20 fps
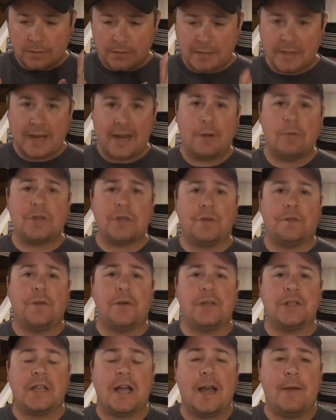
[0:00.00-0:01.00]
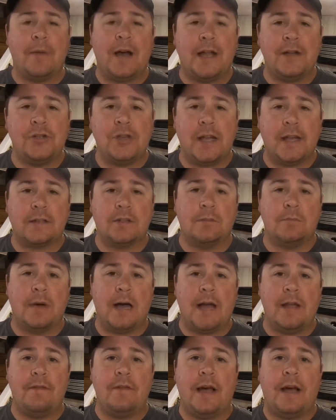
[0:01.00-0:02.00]
Today was the first time I checked
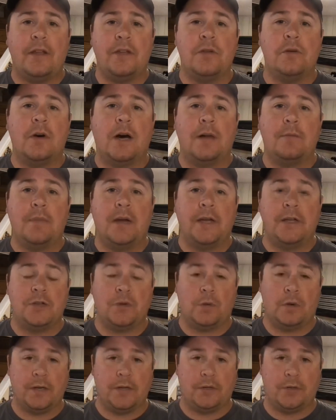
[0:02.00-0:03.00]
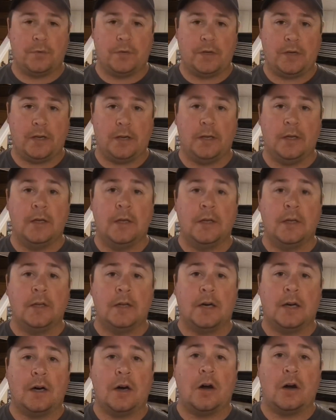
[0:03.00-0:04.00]
my value on my 2020
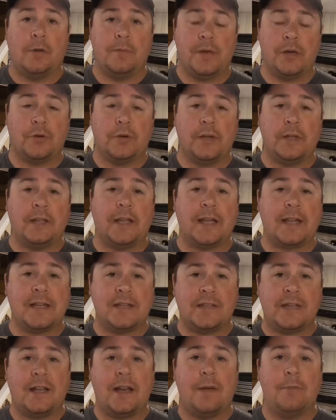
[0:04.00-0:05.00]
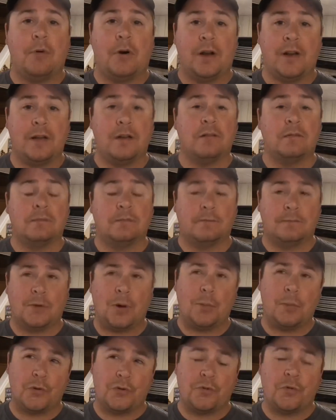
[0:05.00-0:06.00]
Army Green. Like I said, I bought it
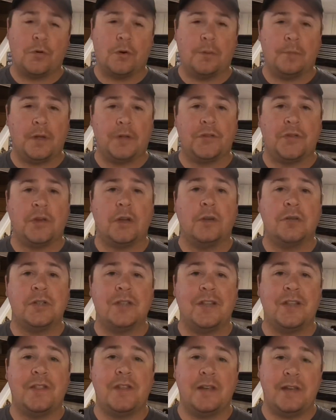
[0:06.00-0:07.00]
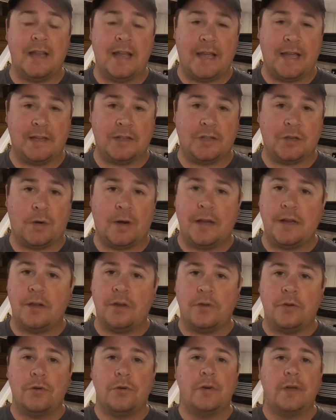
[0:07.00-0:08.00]
almost 4 months ago to the day. So I
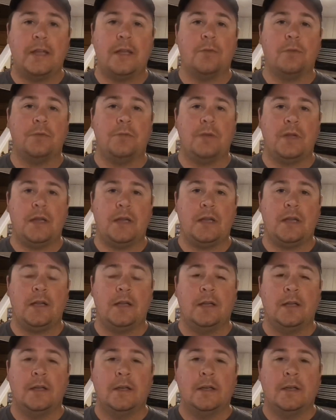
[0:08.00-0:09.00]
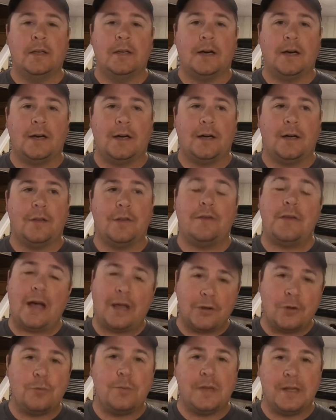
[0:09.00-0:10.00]
knew it would be, the
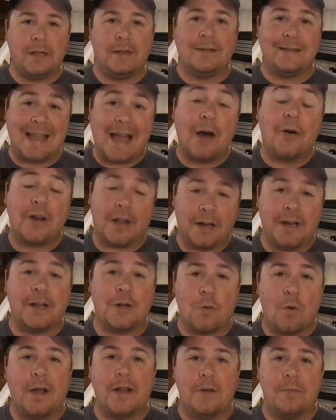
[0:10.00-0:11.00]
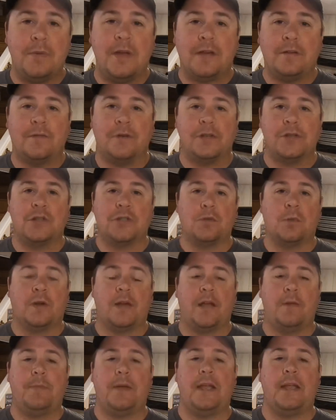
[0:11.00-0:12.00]
value would be down on it quite a bit versus what
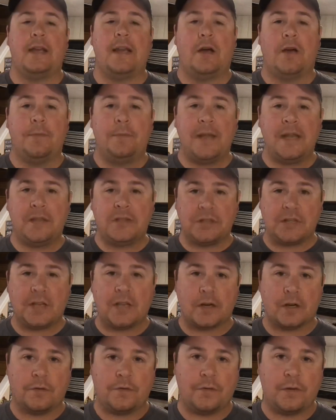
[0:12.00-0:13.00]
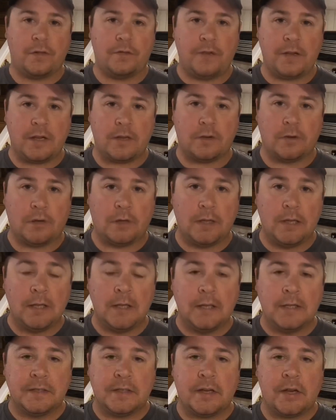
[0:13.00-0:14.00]
I paid. Now, I paid sticker for the vehicle.
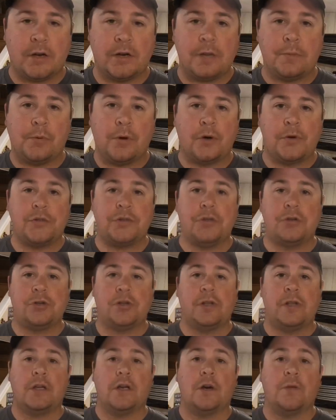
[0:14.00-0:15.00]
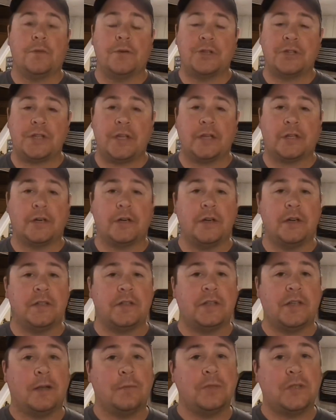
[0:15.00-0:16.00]
TRD Pros usually go for sticker. In
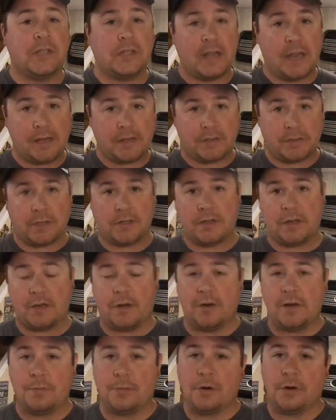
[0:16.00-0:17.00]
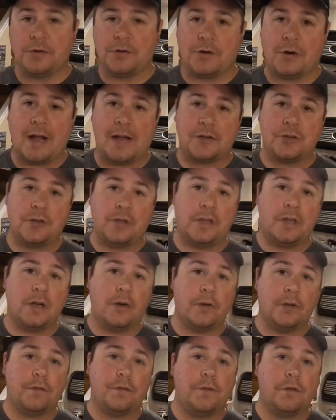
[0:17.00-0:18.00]
some states, the TRD Pros are actually
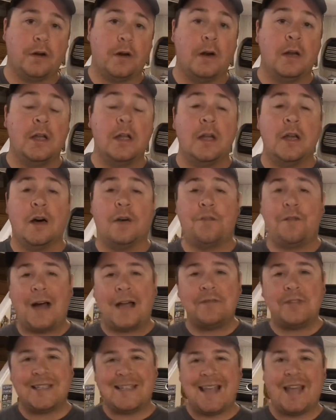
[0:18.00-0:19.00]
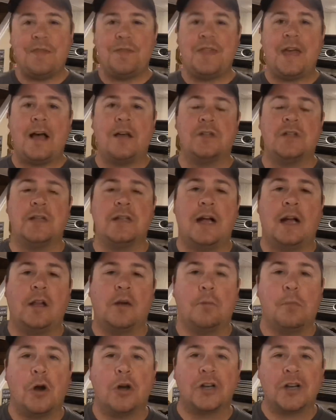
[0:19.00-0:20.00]
going for a $5,000 to
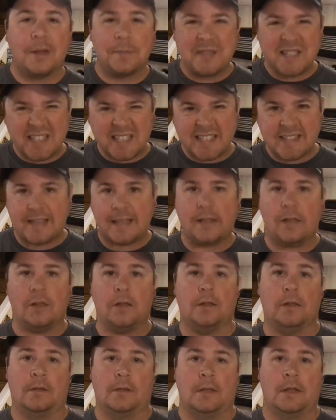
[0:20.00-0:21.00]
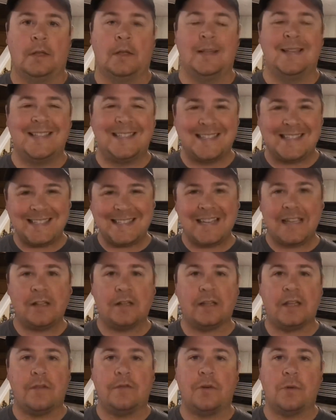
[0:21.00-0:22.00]
$10,000 markup still.
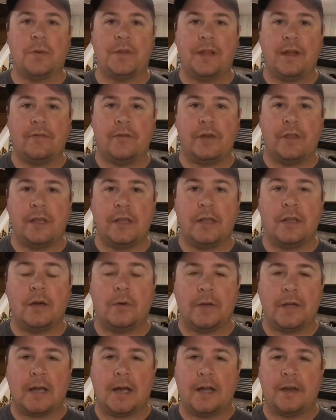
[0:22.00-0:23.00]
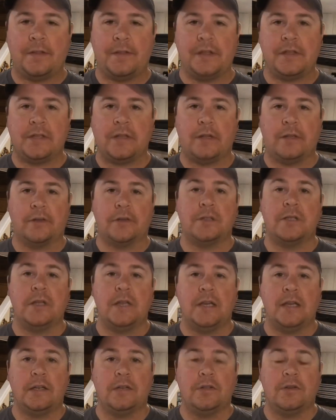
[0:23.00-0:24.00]
Still, even with everything going on and these dealers
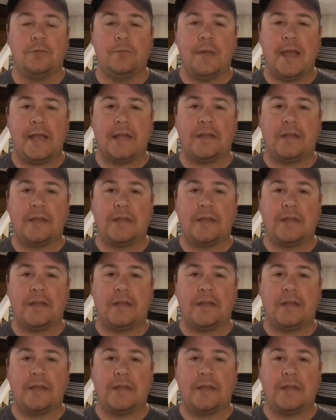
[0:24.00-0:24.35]
needing to make